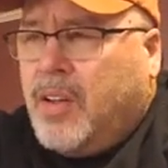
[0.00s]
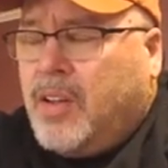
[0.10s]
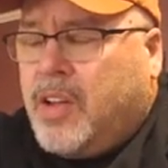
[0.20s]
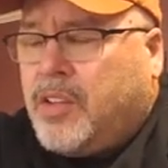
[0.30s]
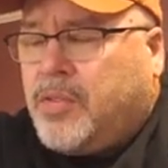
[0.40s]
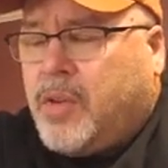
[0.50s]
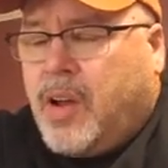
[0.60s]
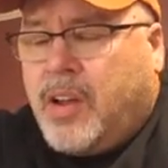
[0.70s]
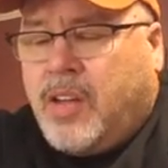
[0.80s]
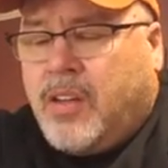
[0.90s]
next
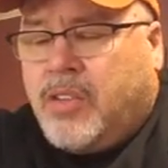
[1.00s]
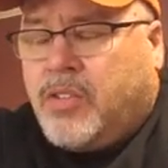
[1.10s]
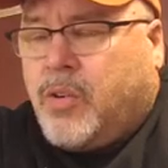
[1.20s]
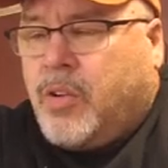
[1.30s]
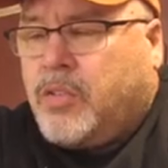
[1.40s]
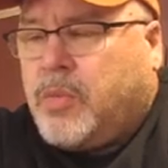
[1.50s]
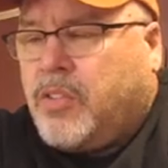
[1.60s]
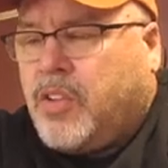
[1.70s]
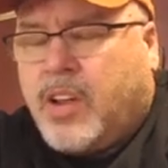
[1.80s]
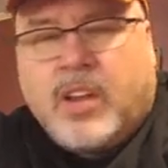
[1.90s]
Friday is
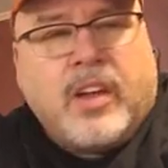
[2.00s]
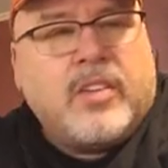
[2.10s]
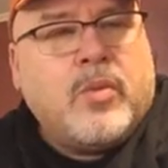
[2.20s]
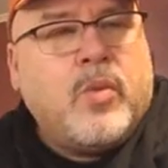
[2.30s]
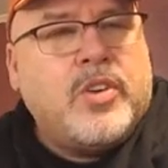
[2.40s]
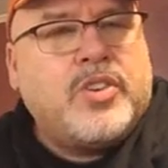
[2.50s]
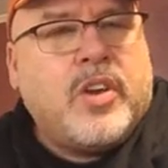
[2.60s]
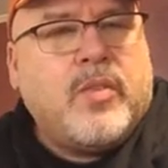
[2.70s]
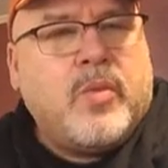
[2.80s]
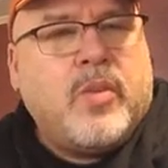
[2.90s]
Christmas, and I'd like to wish
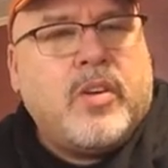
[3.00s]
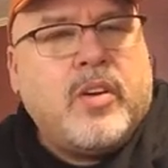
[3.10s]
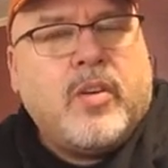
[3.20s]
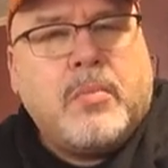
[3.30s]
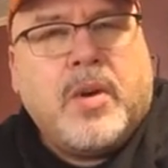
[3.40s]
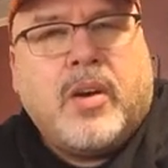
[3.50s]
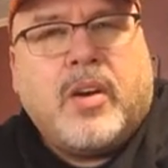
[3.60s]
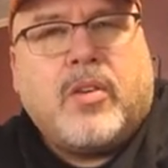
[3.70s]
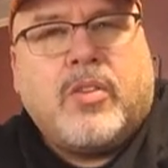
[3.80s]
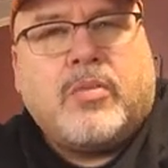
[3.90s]
everyone here a Merry
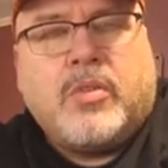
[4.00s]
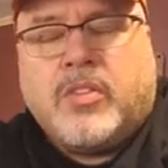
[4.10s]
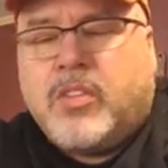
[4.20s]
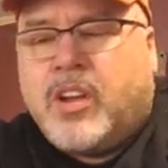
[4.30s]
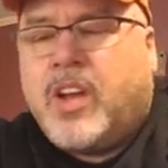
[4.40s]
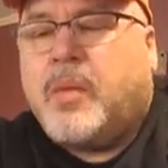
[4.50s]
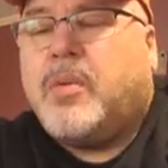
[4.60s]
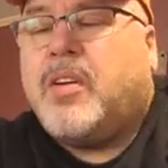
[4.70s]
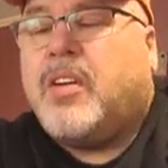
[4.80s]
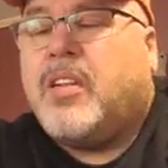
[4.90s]
Christmas and a
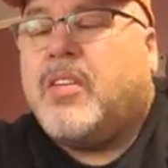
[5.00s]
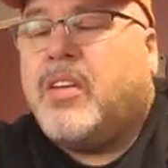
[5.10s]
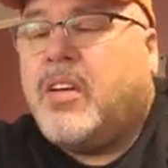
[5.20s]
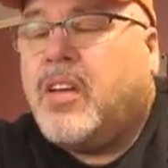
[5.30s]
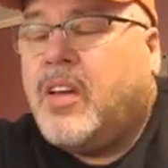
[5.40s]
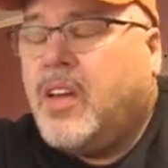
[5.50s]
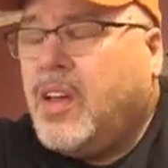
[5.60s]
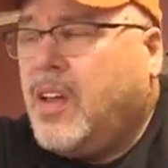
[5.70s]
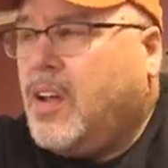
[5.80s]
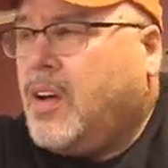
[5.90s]
Happy Holiday.
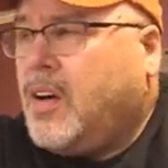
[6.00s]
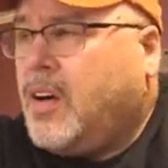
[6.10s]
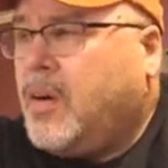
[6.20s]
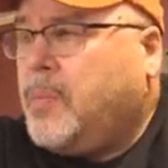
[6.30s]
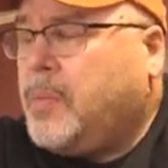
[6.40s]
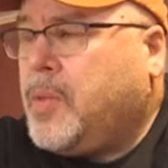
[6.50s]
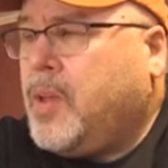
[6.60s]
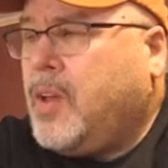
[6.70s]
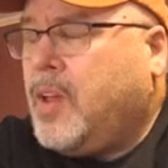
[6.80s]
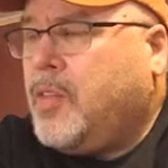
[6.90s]
Uh,
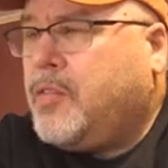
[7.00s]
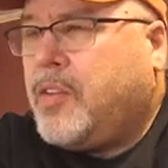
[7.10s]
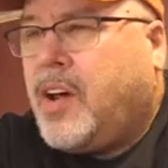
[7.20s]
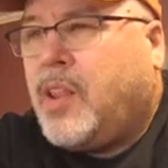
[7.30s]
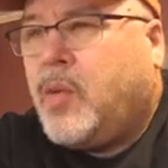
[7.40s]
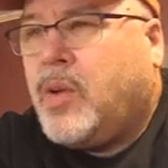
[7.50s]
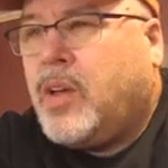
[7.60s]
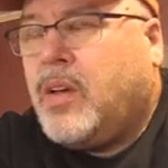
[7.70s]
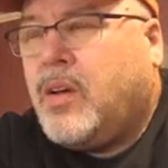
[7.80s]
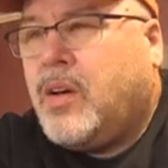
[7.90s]
and the following